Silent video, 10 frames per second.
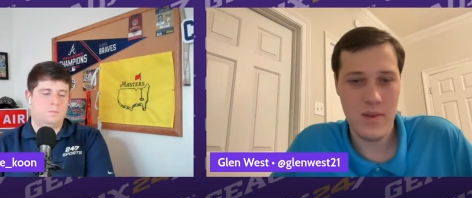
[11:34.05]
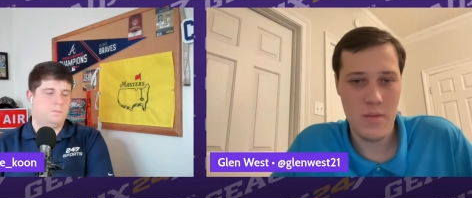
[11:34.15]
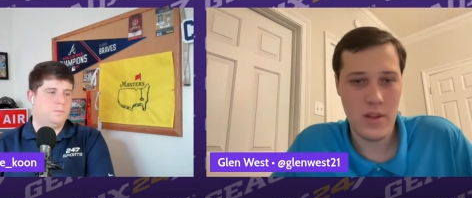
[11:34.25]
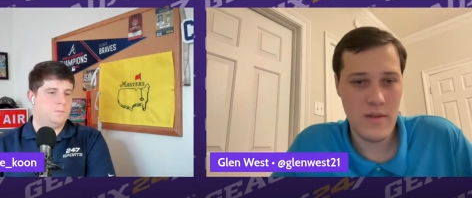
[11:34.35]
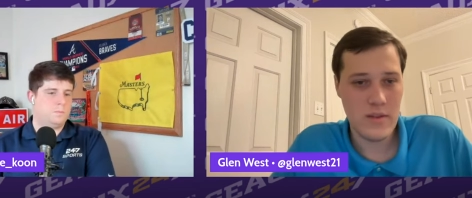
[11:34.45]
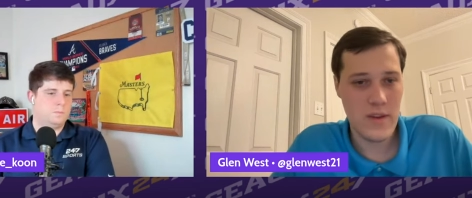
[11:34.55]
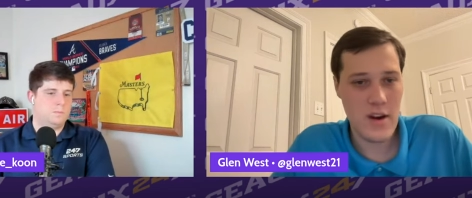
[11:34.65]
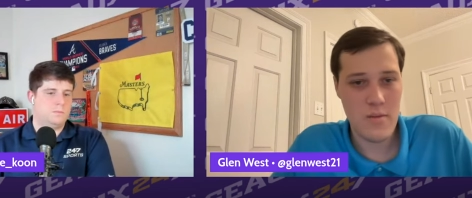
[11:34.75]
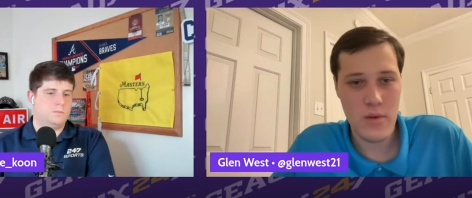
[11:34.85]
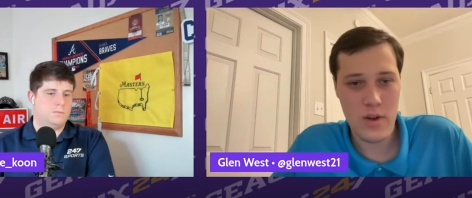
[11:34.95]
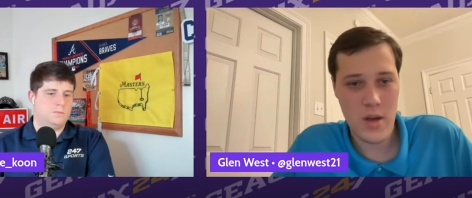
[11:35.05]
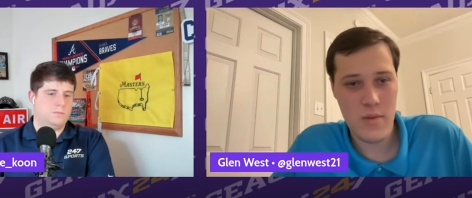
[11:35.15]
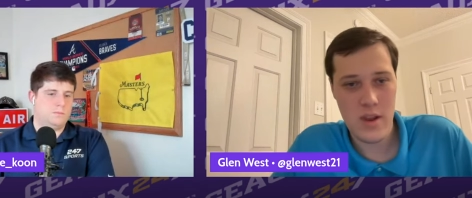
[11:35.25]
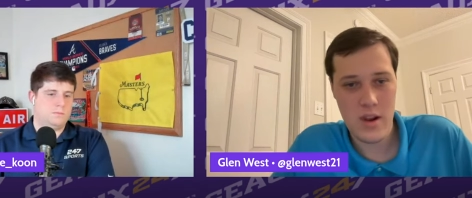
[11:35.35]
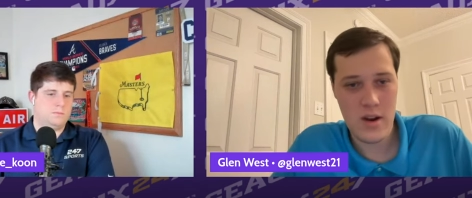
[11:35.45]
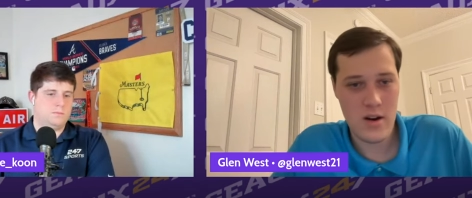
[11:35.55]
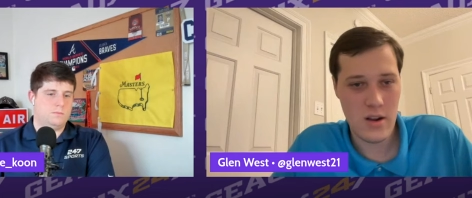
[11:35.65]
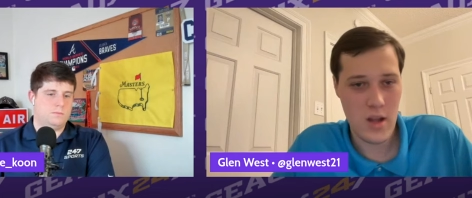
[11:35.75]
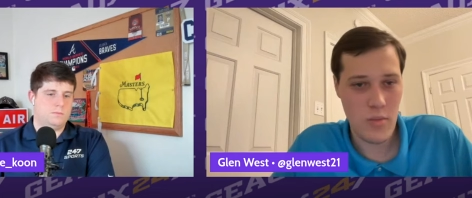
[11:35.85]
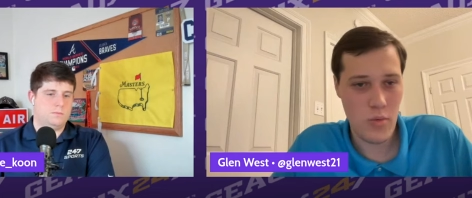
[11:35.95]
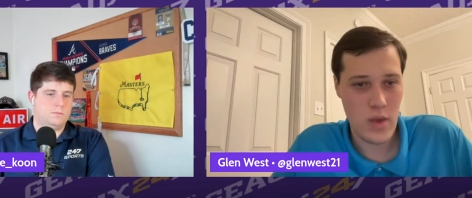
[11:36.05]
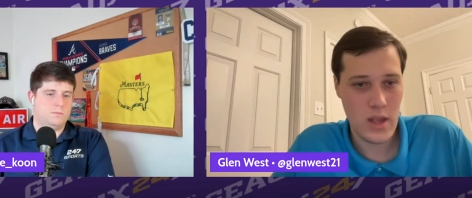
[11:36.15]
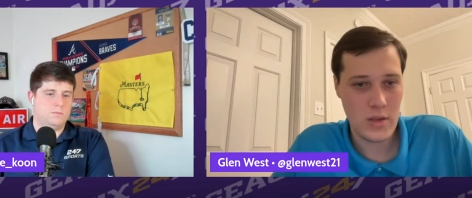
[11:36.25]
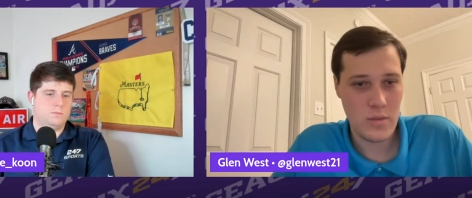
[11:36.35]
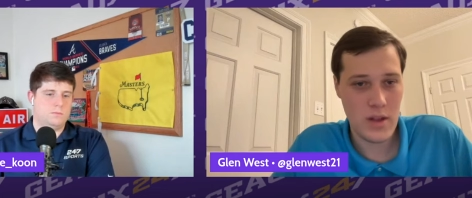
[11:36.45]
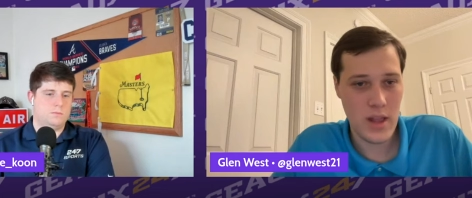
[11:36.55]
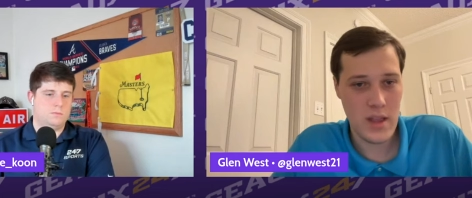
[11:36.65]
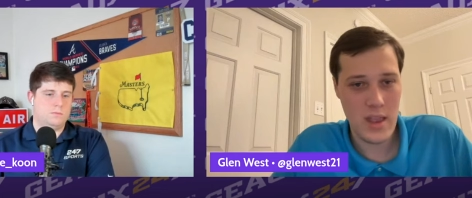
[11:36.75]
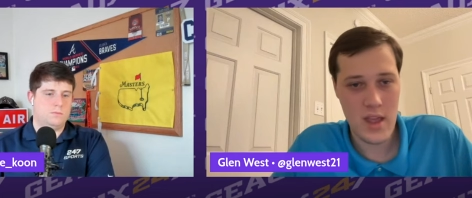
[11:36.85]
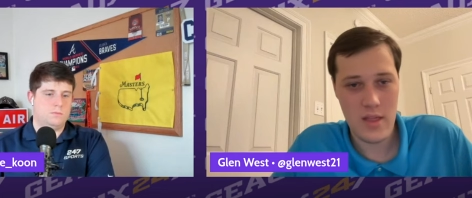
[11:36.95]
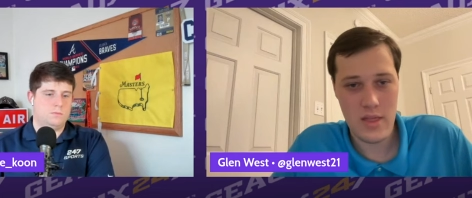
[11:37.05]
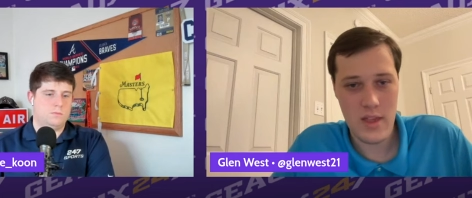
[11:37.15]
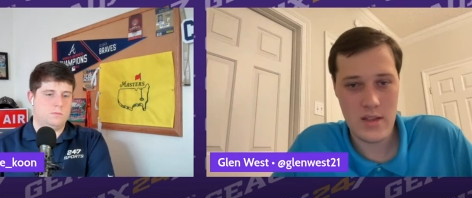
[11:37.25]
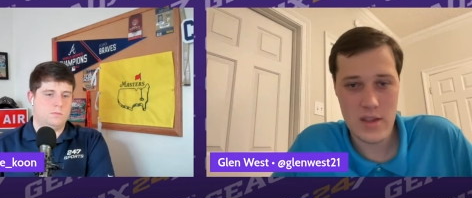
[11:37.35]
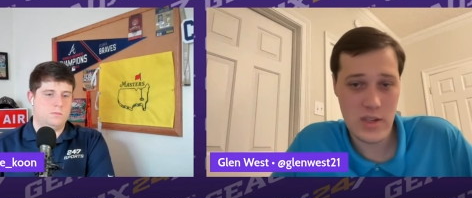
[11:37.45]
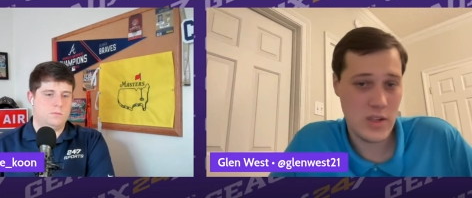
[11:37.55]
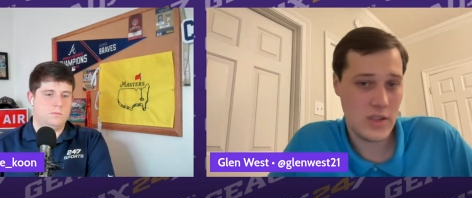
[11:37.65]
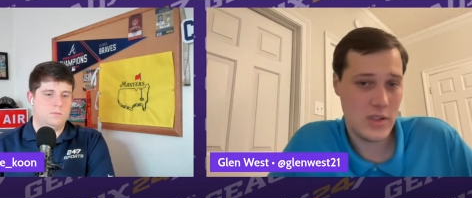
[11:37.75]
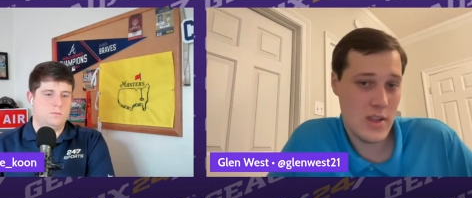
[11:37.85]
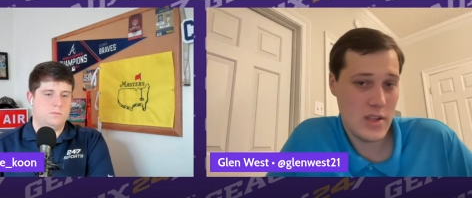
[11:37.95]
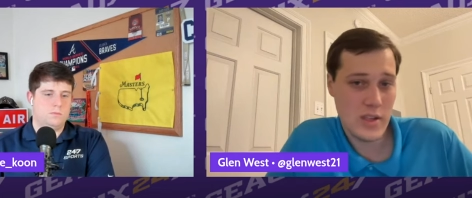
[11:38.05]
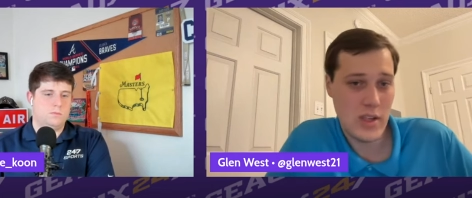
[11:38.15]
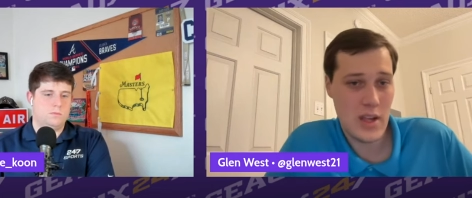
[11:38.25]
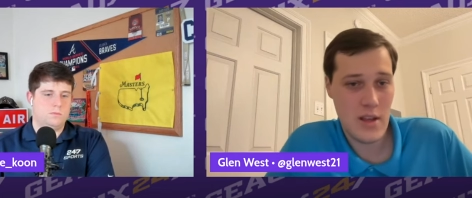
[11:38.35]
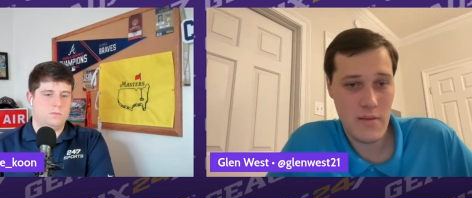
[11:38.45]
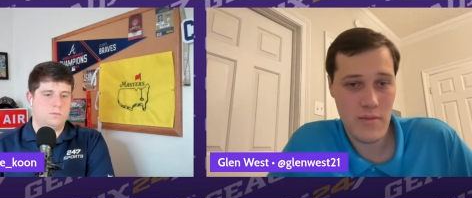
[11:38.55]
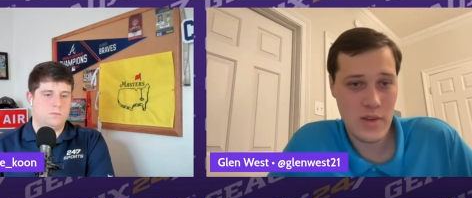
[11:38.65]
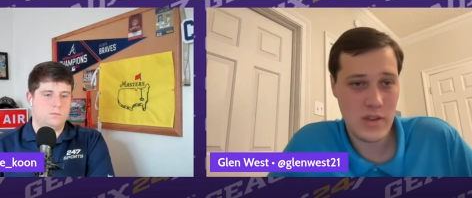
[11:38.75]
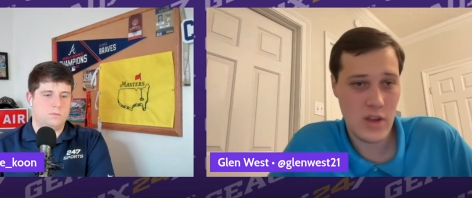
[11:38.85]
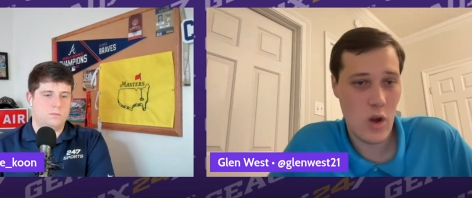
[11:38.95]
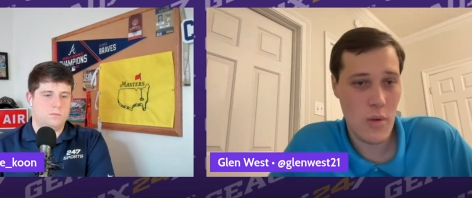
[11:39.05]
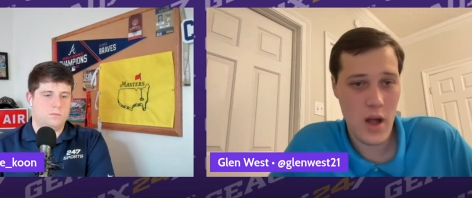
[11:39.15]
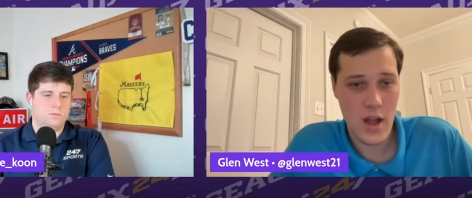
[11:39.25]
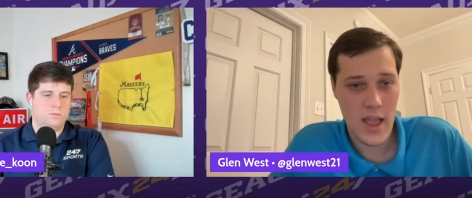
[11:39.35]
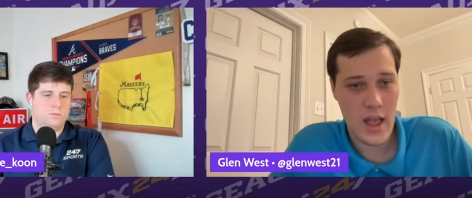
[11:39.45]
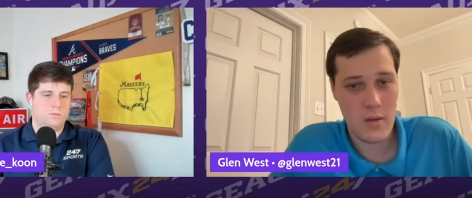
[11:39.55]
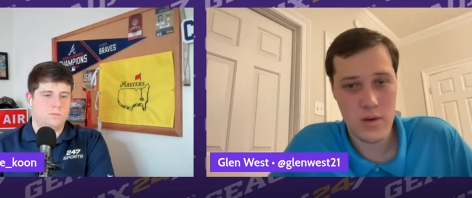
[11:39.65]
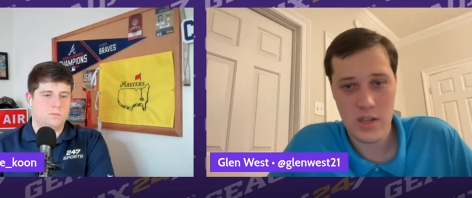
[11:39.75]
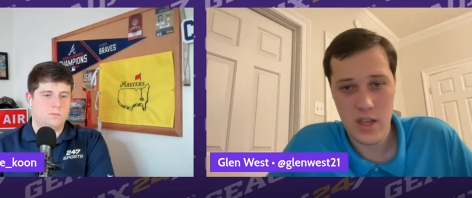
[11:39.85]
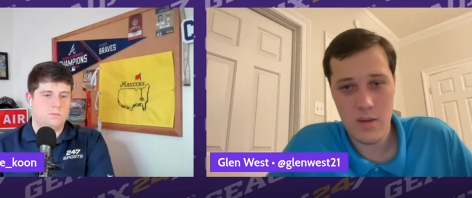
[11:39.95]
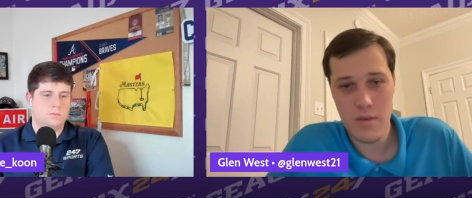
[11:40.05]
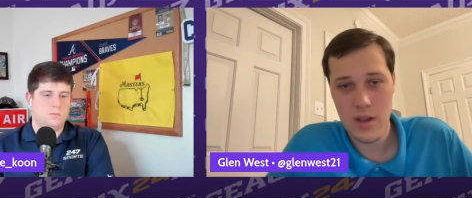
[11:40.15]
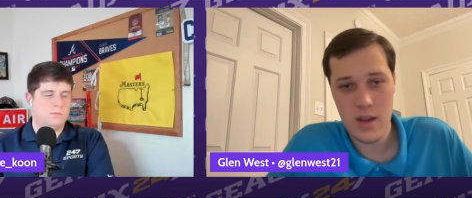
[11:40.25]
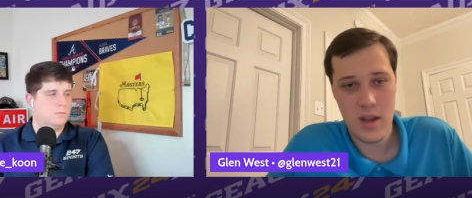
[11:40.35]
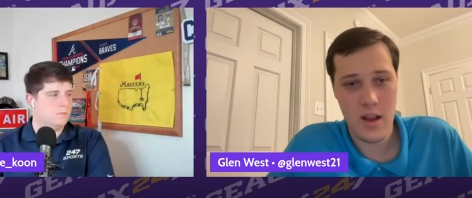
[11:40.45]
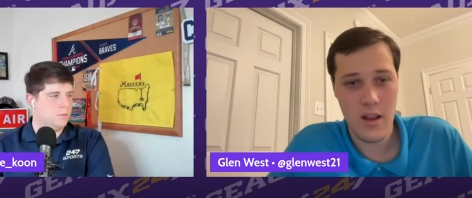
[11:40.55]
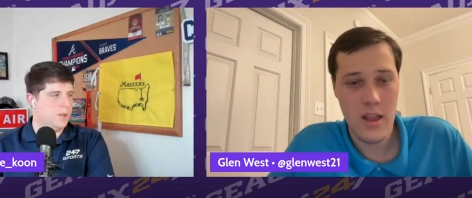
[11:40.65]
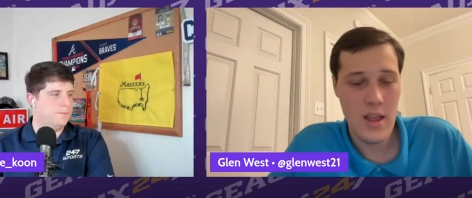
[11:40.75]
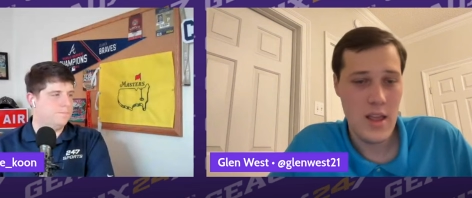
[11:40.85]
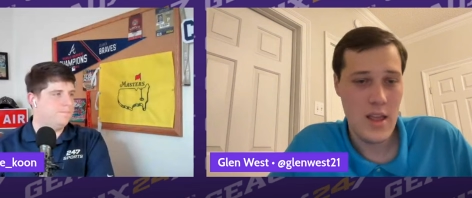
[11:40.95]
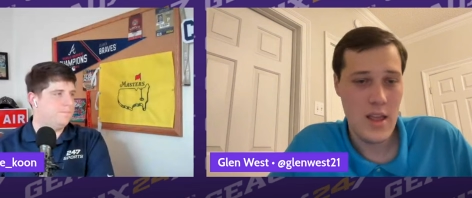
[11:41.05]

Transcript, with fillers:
Speaker 1: I believe it's Vanderbilt coming in here in a couple weeks, but like they, th this is, this is a, this is an Omaha caliber team and, and yeah.